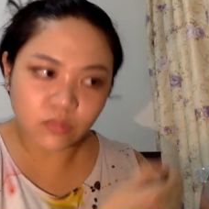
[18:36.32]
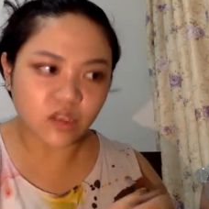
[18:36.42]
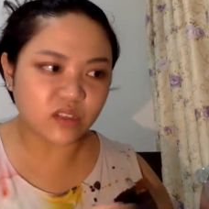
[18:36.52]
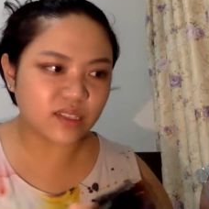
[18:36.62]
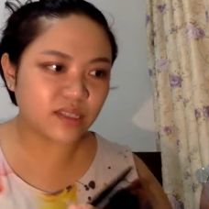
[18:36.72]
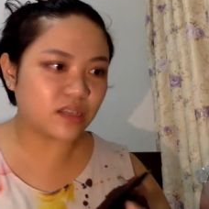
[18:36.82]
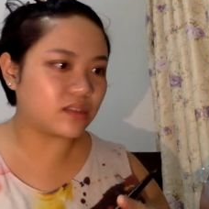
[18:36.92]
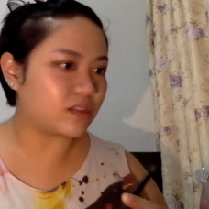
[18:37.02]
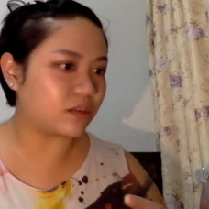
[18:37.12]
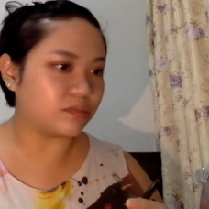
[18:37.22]
I just
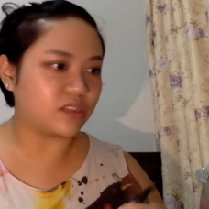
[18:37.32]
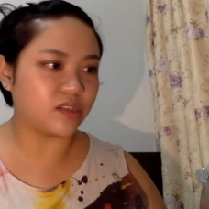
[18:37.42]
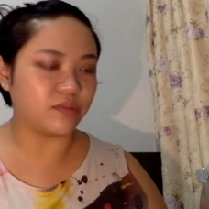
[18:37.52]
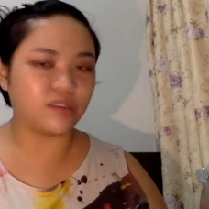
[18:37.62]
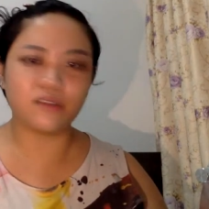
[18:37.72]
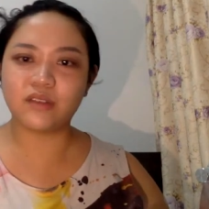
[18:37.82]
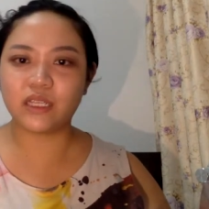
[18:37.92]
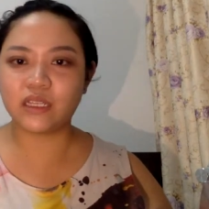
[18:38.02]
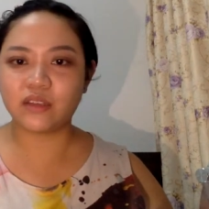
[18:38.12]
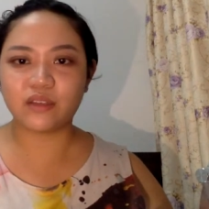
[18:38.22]
think sometimes
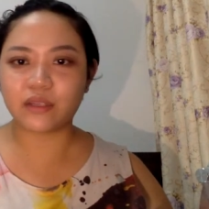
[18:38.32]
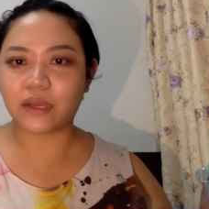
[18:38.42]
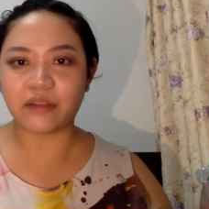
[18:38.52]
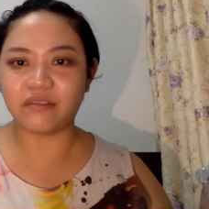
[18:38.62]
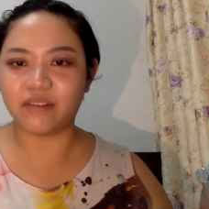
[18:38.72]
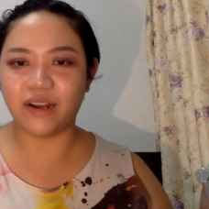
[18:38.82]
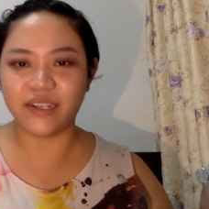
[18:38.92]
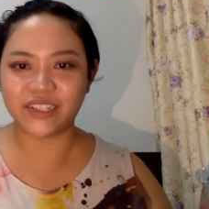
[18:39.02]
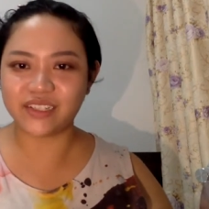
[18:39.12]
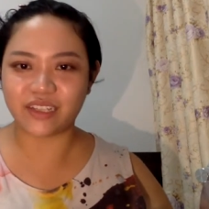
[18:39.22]
you can't
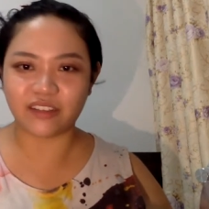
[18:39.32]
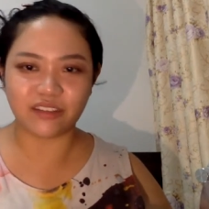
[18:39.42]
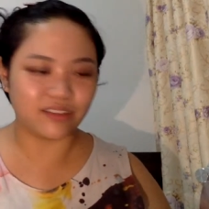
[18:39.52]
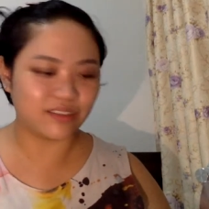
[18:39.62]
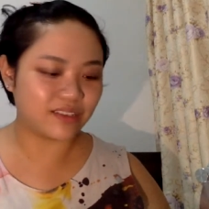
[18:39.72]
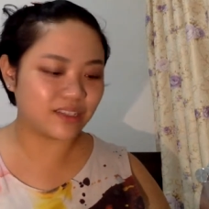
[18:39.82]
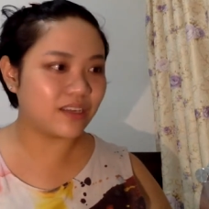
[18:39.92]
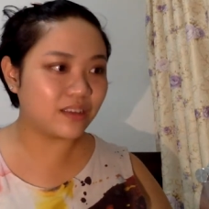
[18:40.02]
rush things,